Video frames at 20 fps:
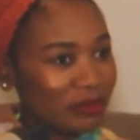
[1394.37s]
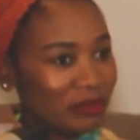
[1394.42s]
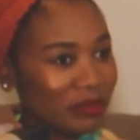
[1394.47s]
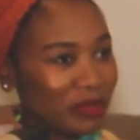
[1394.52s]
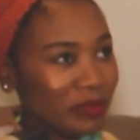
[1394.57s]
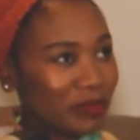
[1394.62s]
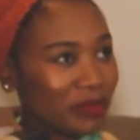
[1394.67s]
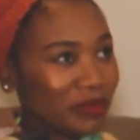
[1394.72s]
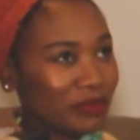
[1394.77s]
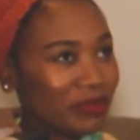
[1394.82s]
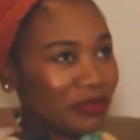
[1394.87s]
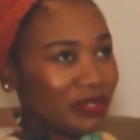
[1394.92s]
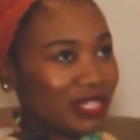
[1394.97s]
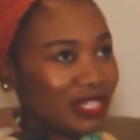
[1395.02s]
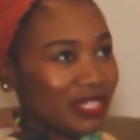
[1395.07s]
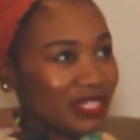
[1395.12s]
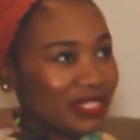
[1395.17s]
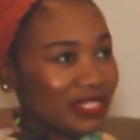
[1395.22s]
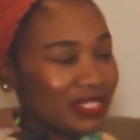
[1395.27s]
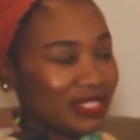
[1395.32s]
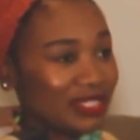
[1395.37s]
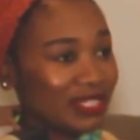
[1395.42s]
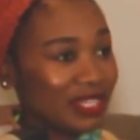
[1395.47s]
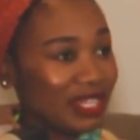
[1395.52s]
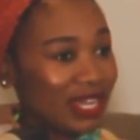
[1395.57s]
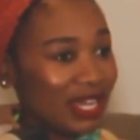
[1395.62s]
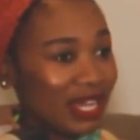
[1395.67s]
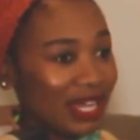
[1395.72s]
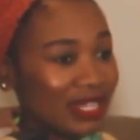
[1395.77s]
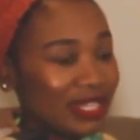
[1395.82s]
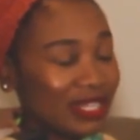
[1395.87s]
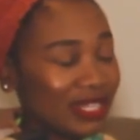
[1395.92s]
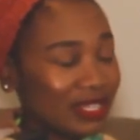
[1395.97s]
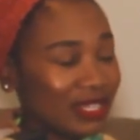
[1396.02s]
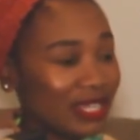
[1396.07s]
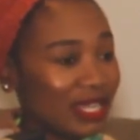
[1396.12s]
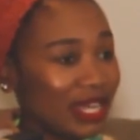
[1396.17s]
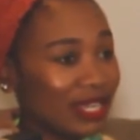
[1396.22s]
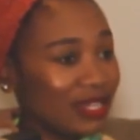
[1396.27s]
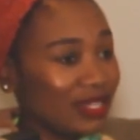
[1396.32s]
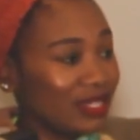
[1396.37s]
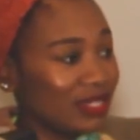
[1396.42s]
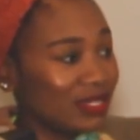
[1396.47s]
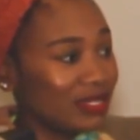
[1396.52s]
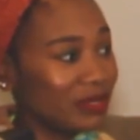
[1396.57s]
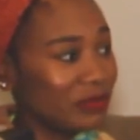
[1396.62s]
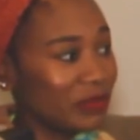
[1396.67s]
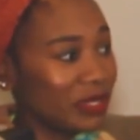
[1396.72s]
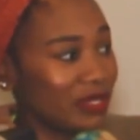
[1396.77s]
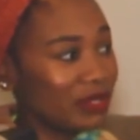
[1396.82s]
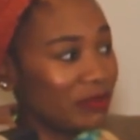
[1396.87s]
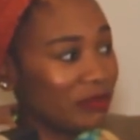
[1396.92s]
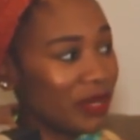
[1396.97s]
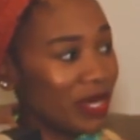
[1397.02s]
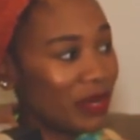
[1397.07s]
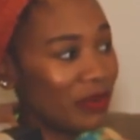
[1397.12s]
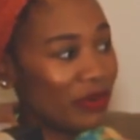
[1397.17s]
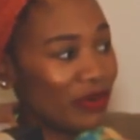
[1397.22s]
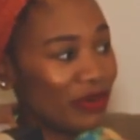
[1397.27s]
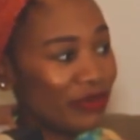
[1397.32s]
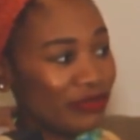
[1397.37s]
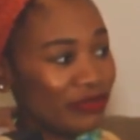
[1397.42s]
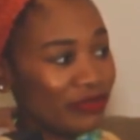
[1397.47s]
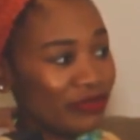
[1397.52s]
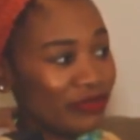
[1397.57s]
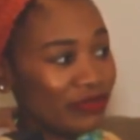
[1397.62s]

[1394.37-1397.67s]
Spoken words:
People don't understand, and they underestimate the power of